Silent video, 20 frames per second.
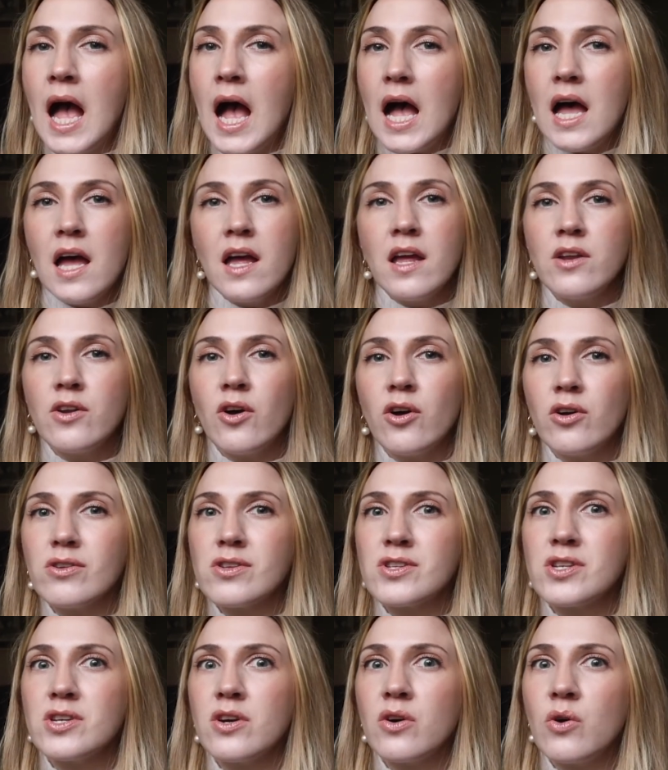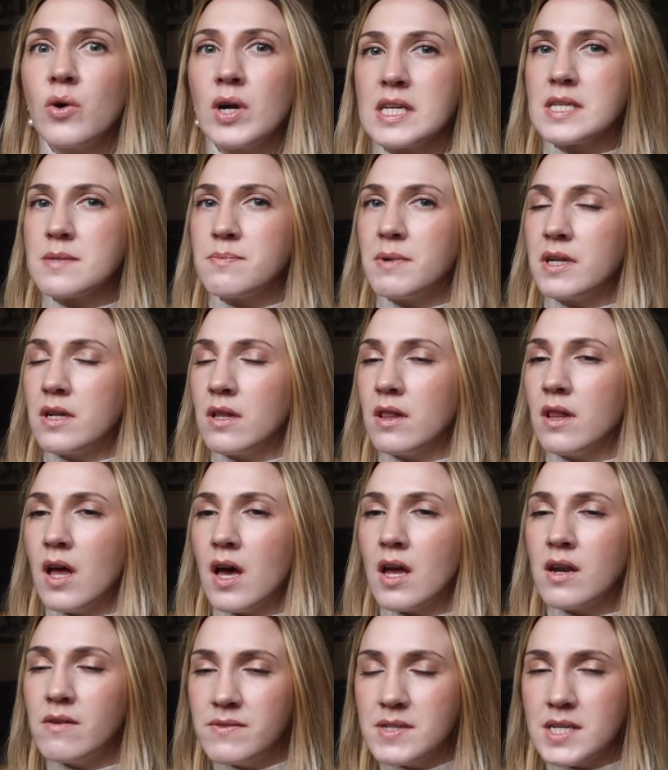And also spend a
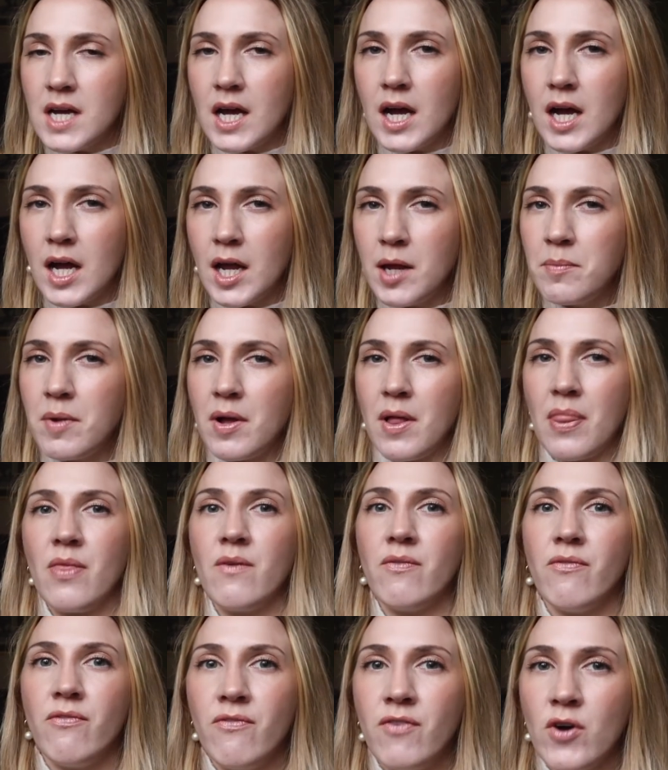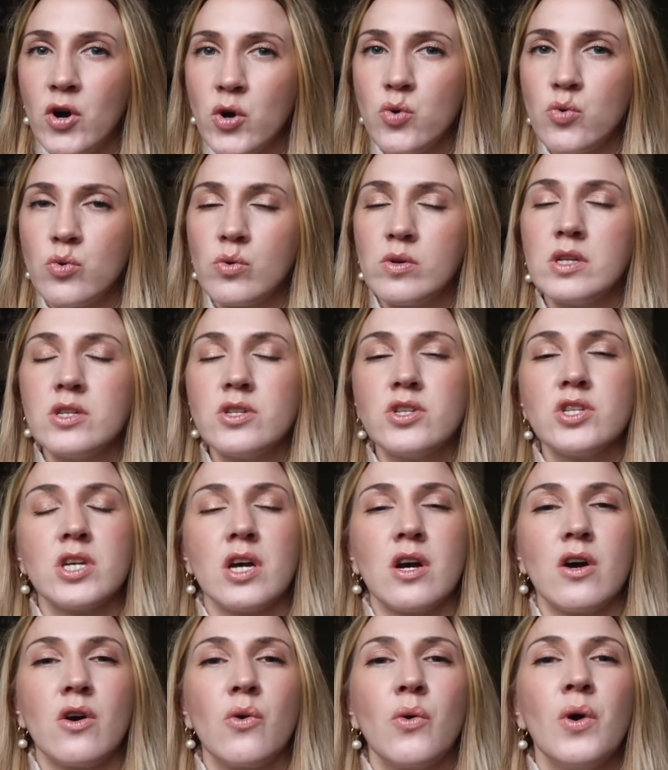lot of time on the phone,
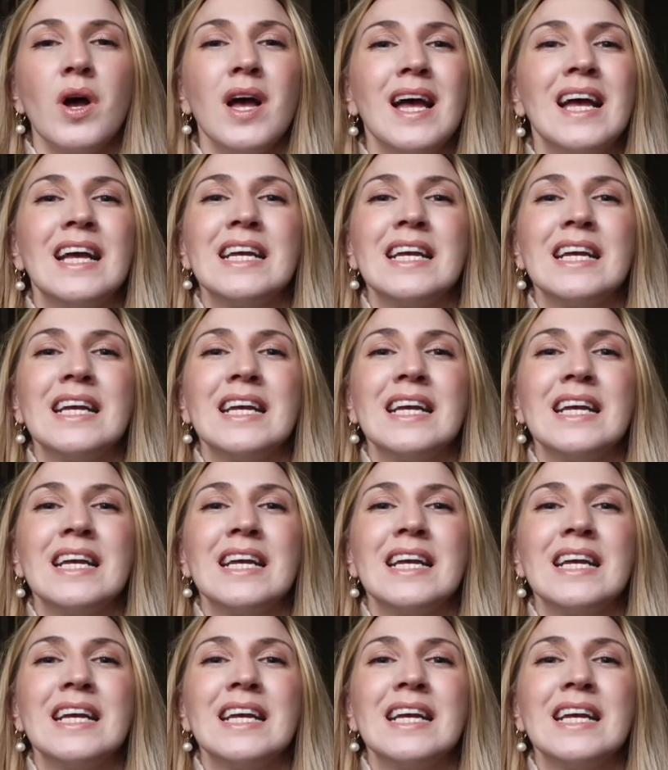so